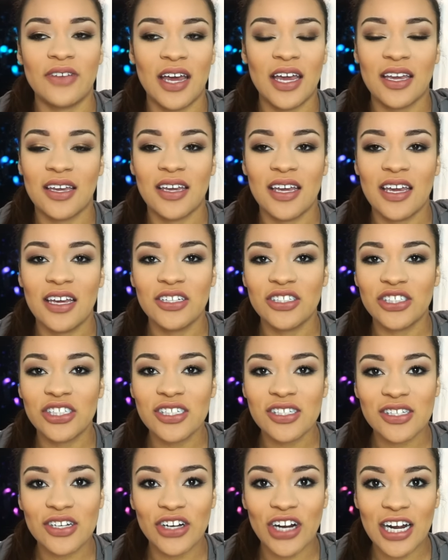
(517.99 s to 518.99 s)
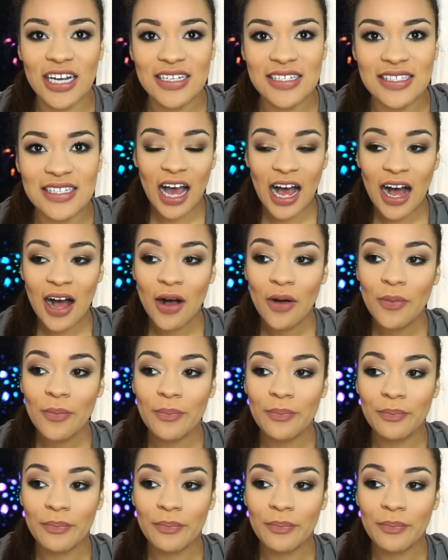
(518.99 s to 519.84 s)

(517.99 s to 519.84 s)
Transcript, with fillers: Like, it's just crazy how